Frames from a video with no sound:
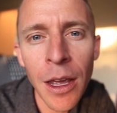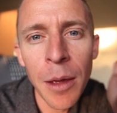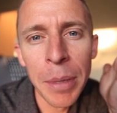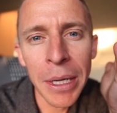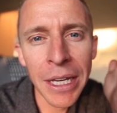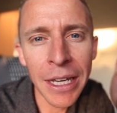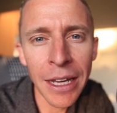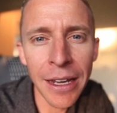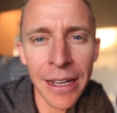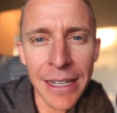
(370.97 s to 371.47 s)

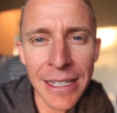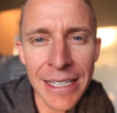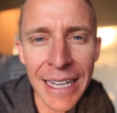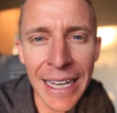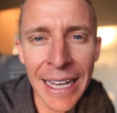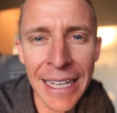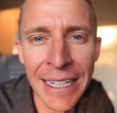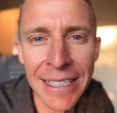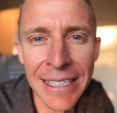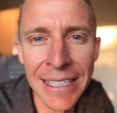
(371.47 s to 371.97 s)
because
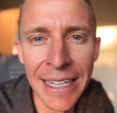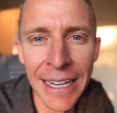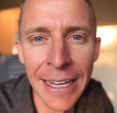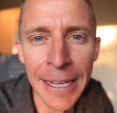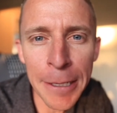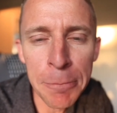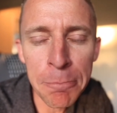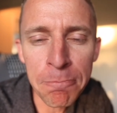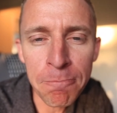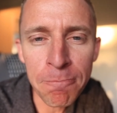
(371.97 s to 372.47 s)
it's
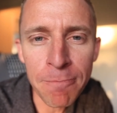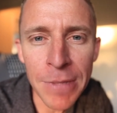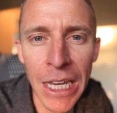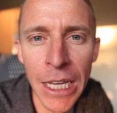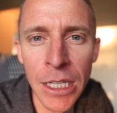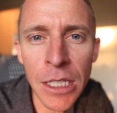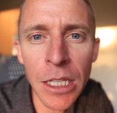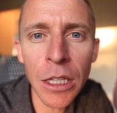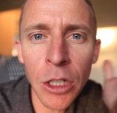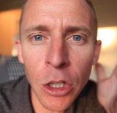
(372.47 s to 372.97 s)

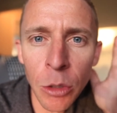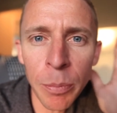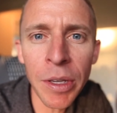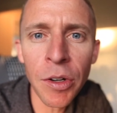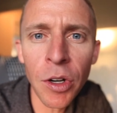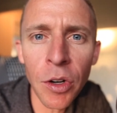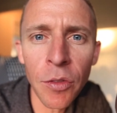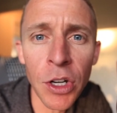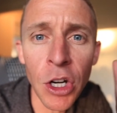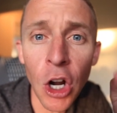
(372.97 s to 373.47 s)
a little
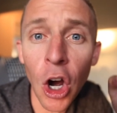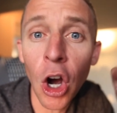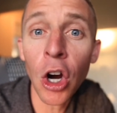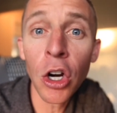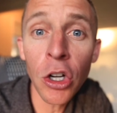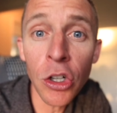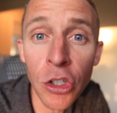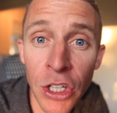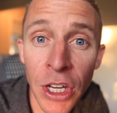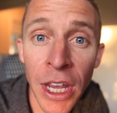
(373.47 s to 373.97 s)
bit of an
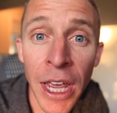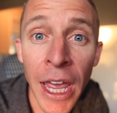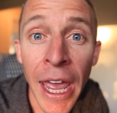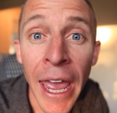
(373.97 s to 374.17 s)
art